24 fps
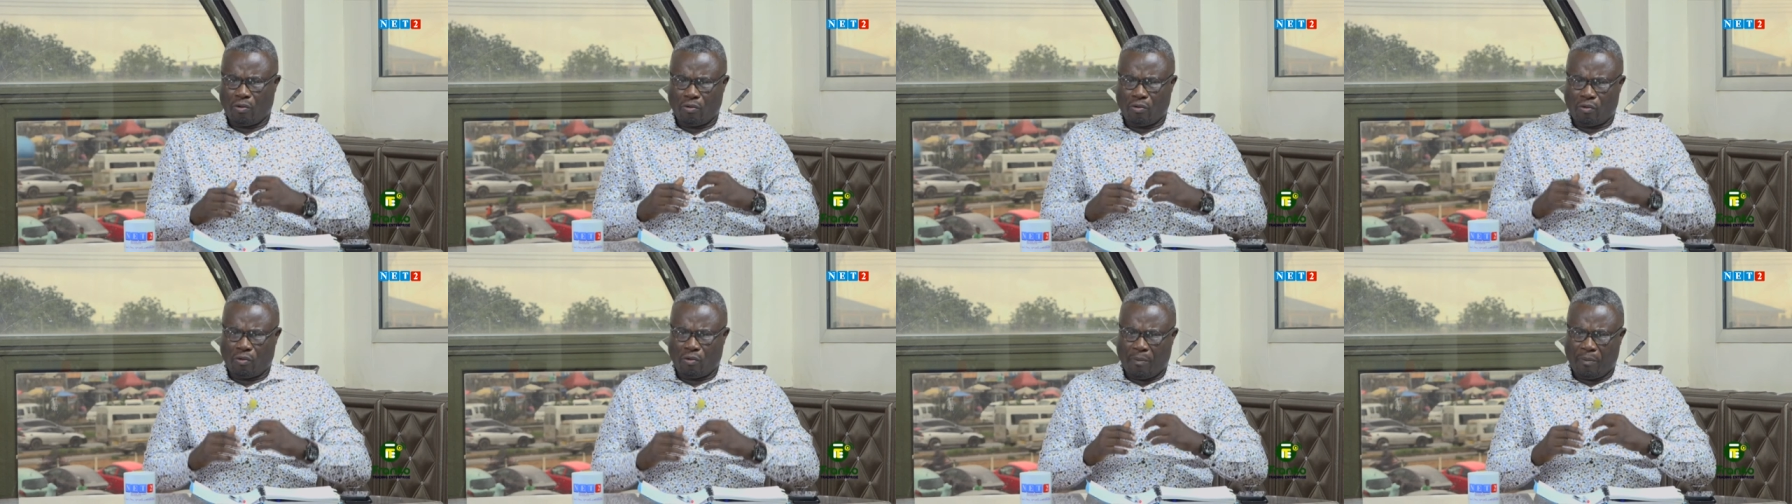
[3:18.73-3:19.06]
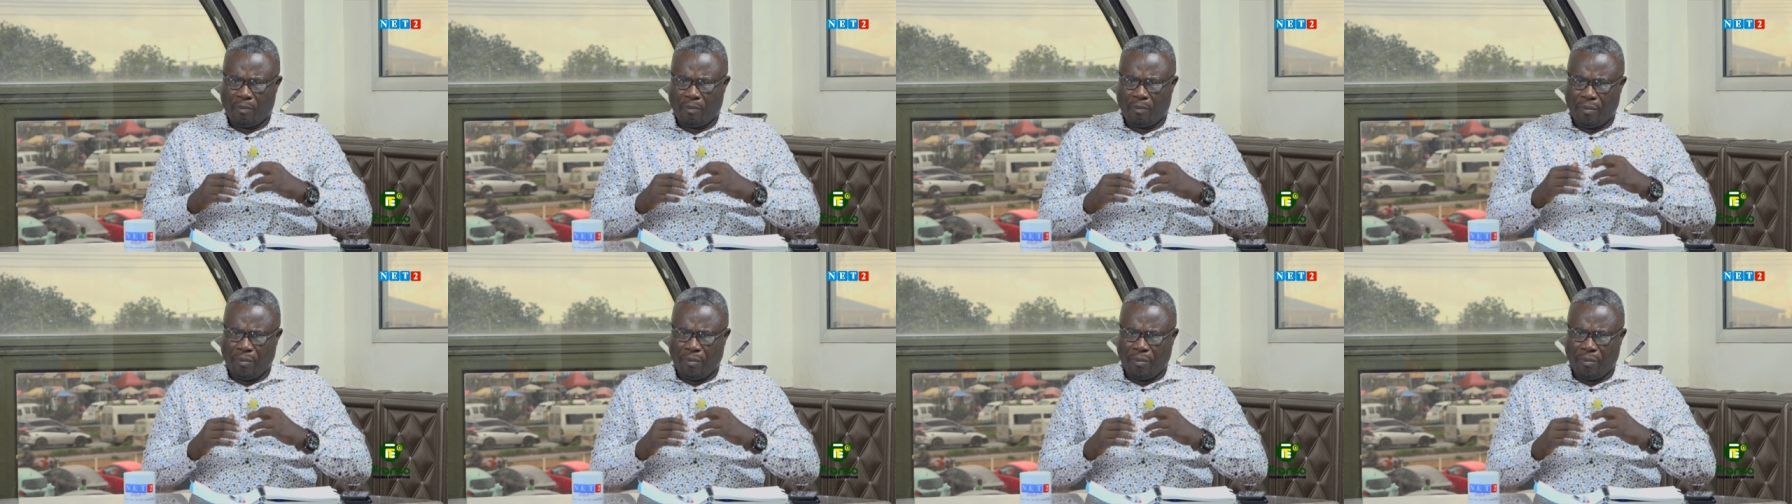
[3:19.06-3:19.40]
we
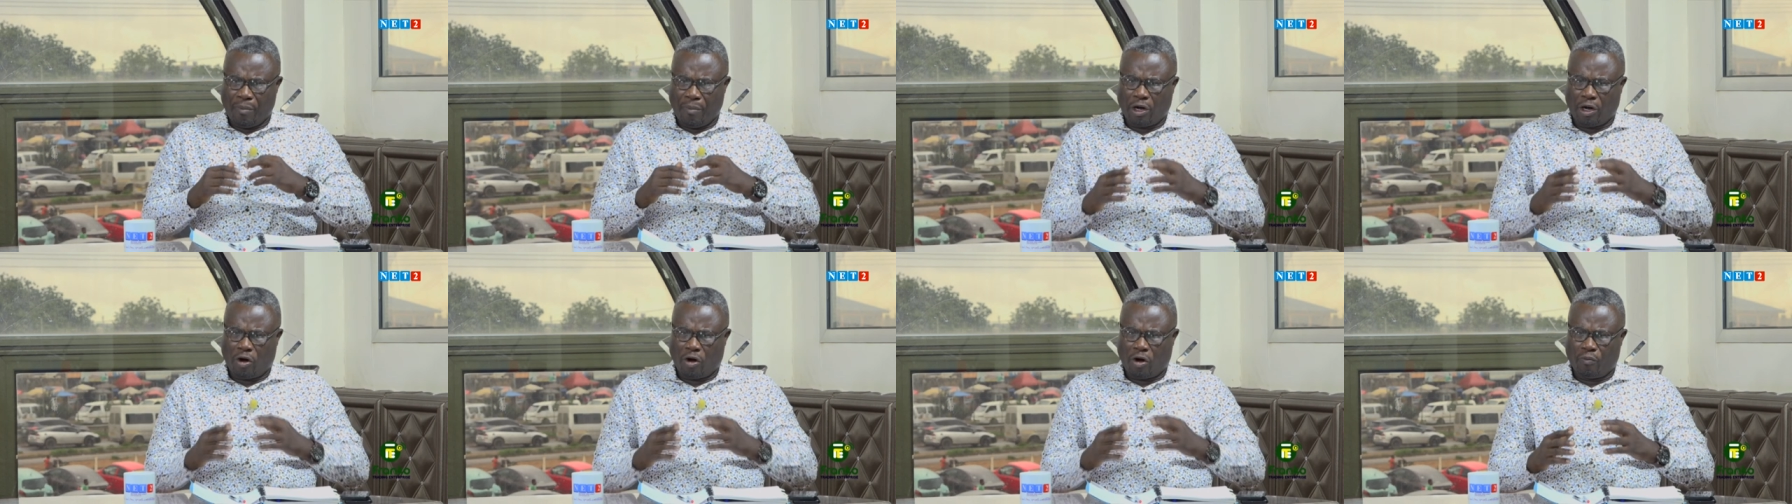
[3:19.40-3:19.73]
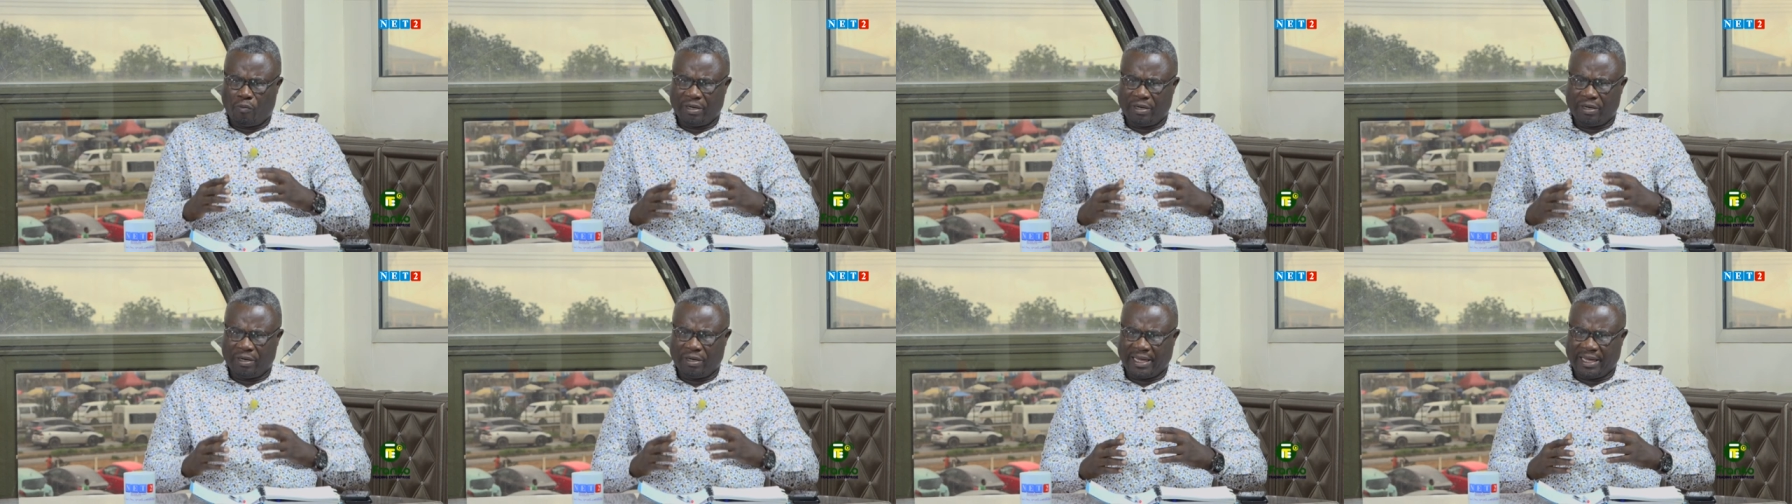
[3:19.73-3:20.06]
mount the
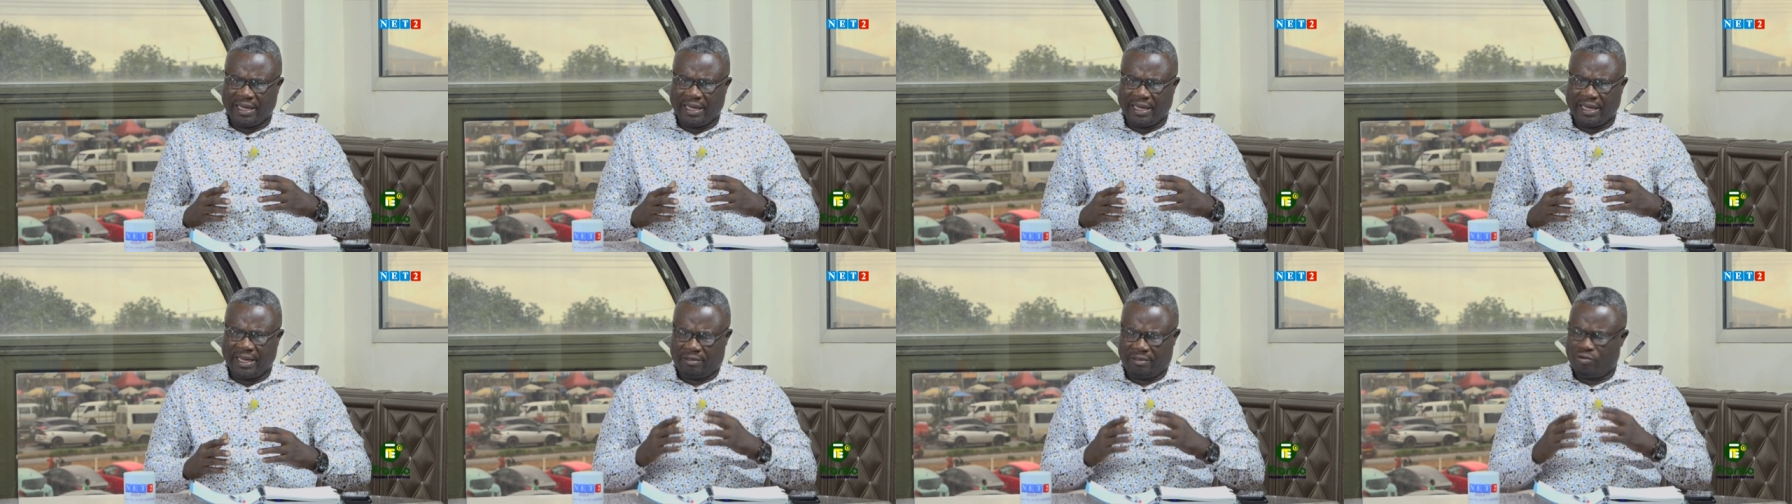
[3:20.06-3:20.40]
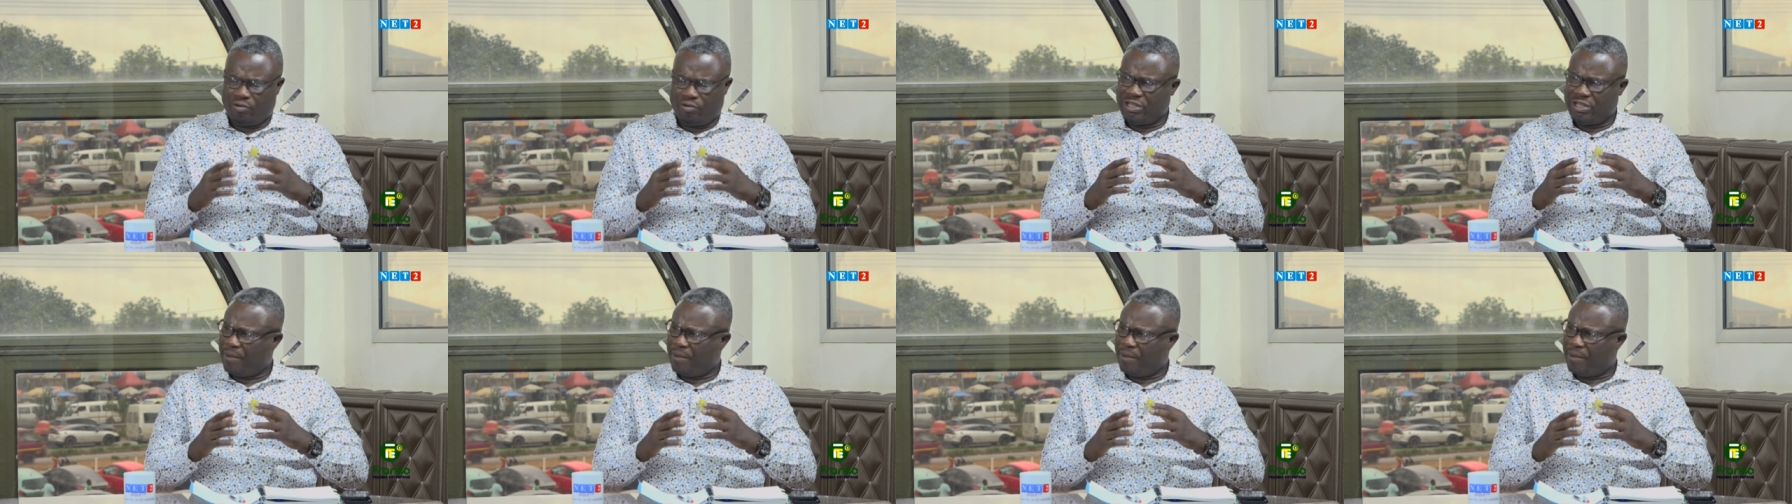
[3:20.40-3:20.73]
obligation. When you